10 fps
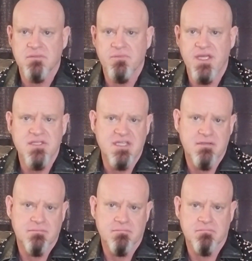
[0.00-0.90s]
We can see
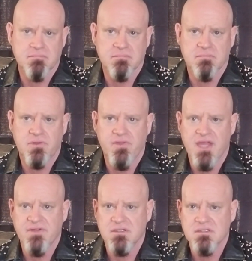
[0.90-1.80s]
it through the
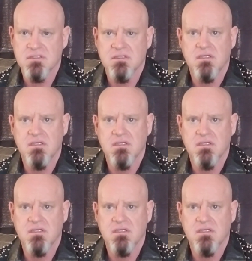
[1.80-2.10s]
evidence.